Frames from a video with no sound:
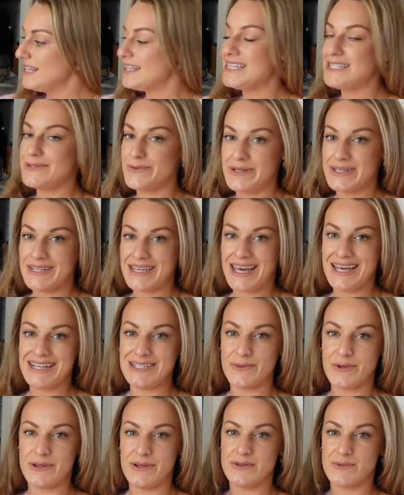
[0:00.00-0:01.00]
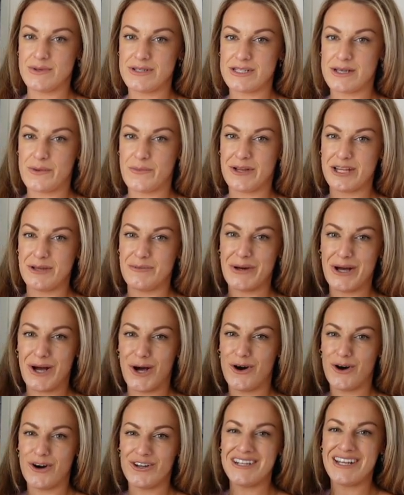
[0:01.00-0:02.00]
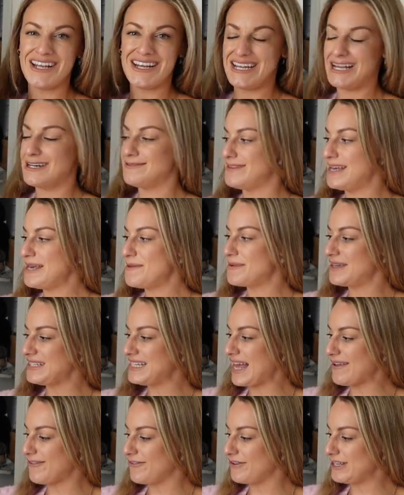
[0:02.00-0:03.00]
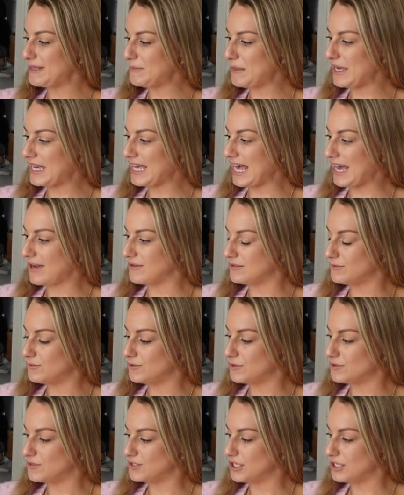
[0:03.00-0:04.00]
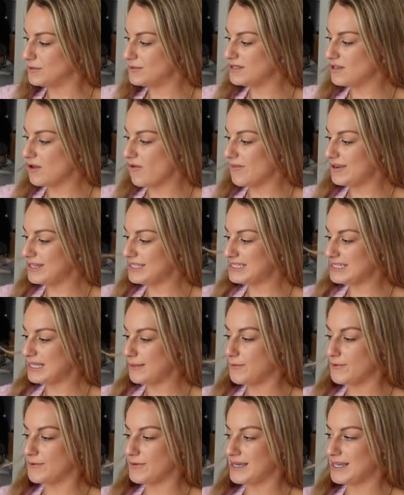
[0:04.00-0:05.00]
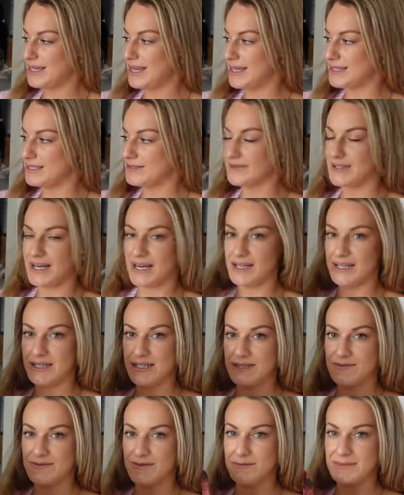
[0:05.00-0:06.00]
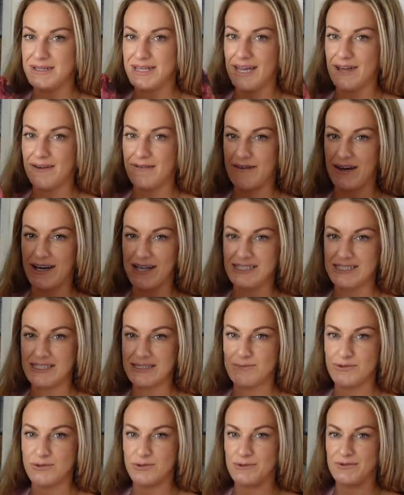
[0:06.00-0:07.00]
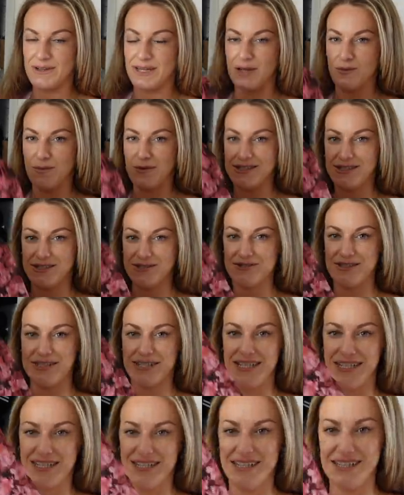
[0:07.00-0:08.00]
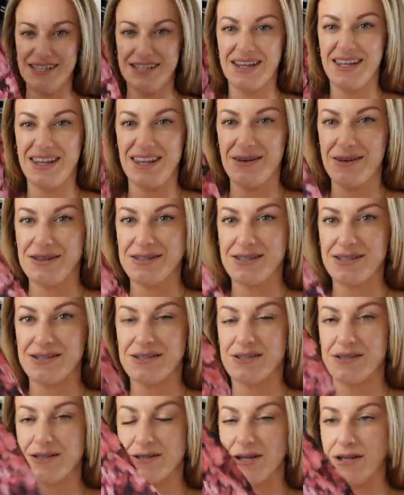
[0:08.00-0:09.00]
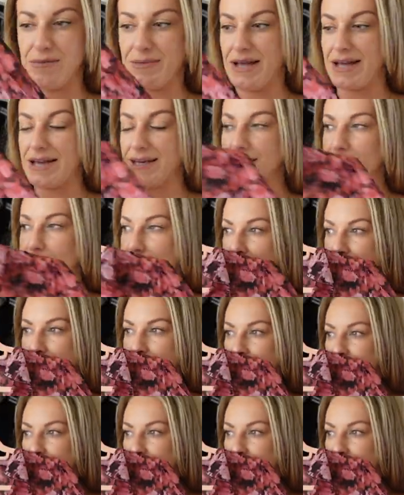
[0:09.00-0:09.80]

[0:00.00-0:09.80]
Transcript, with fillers: This one again is one of those ones that when I put on I love it but I never really pick it out of the wardrobe. It's not really summery kind of colours for me, I find it's more of like a wintry, I think it's just because it's got the black in.